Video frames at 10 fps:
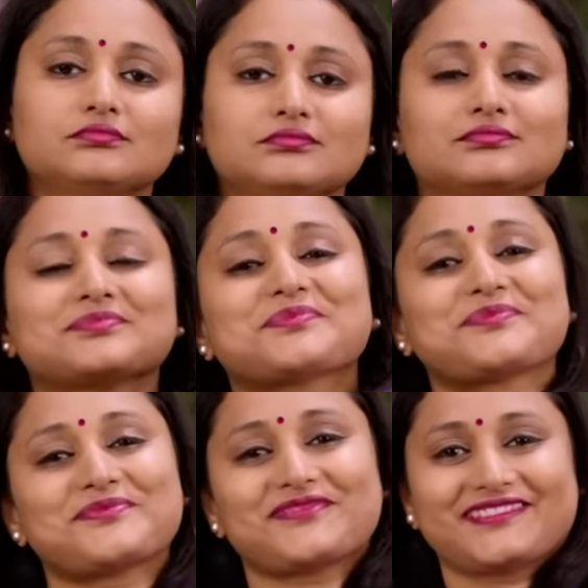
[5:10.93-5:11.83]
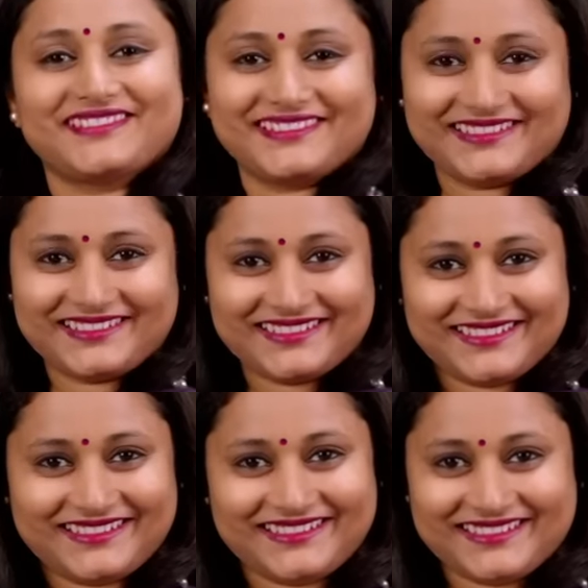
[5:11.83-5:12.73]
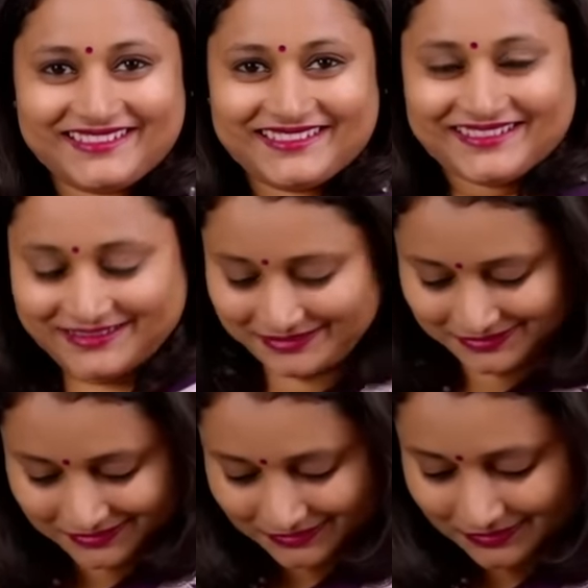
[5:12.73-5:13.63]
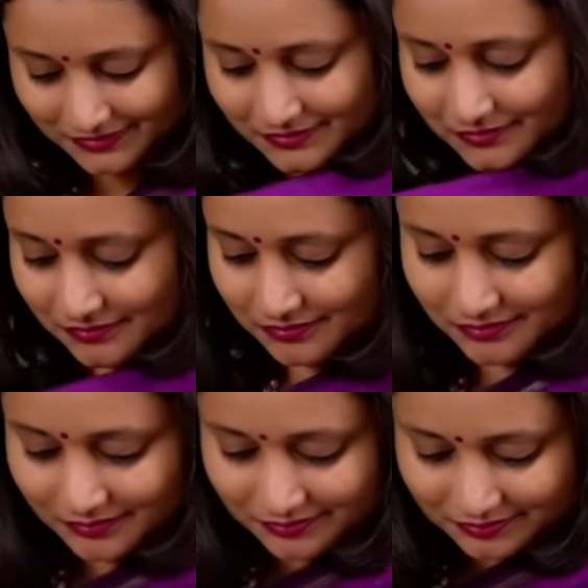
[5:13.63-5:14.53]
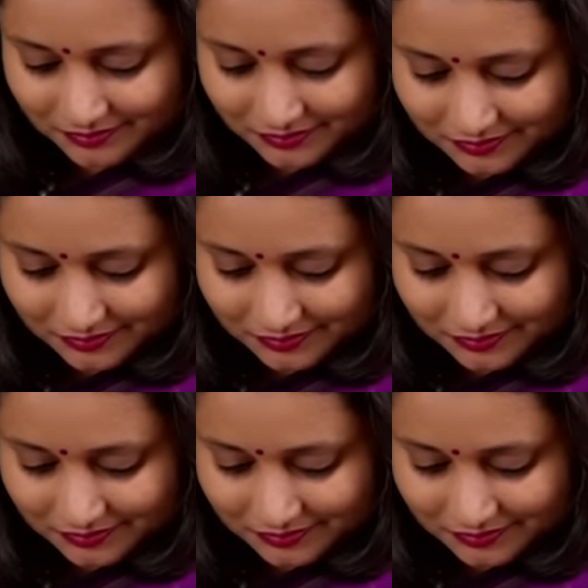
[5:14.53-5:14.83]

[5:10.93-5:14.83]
[no speech]